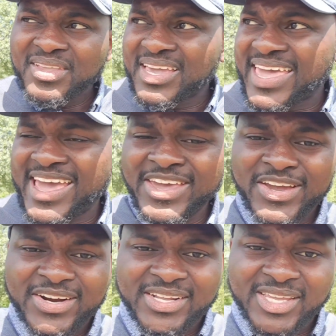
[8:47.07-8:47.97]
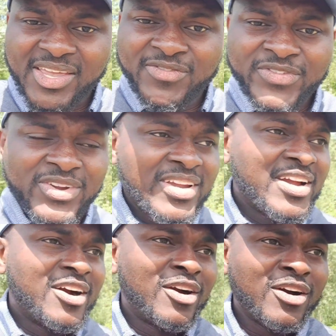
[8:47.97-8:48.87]
Kenya, they give,
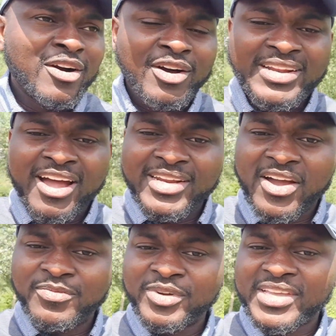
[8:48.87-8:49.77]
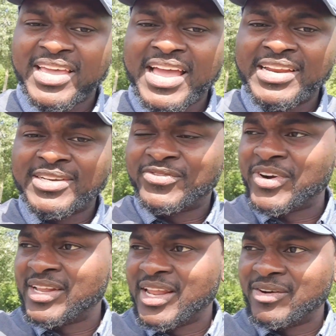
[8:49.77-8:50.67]
now they have put Kenya in
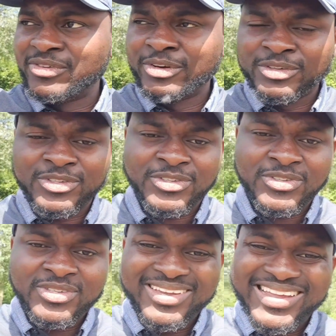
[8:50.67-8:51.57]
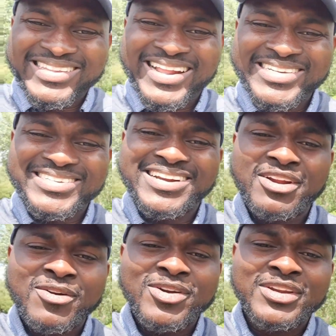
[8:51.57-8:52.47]
different levels, international
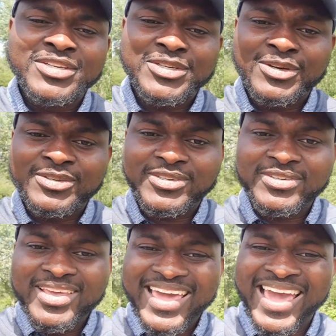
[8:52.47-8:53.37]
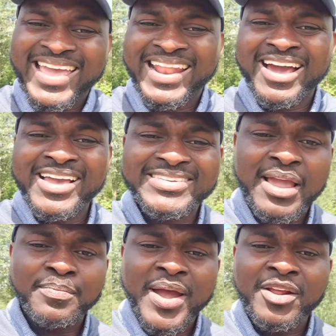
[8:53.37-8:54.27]
recognitions. Kenya now is
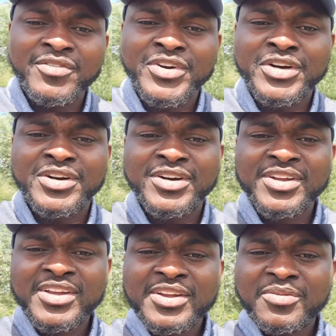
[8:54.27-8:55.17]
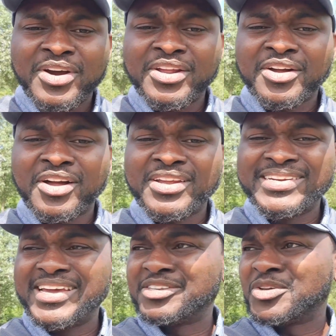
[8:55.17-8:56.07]
like part of what do they call it,
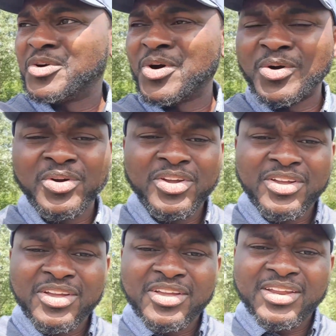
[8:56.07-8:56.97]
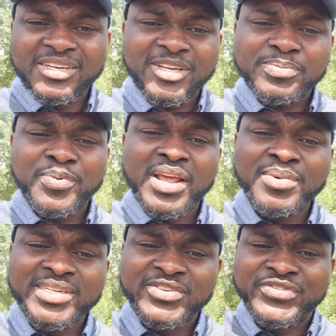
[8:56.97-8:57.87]
NATO, or just put them
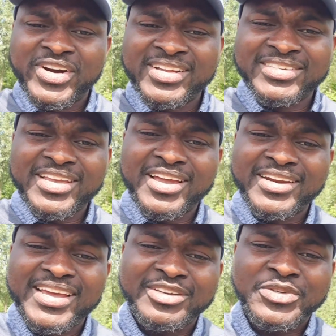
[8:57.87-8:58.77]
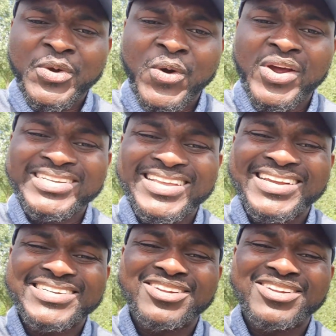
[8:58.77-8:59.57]
in different they are so-called international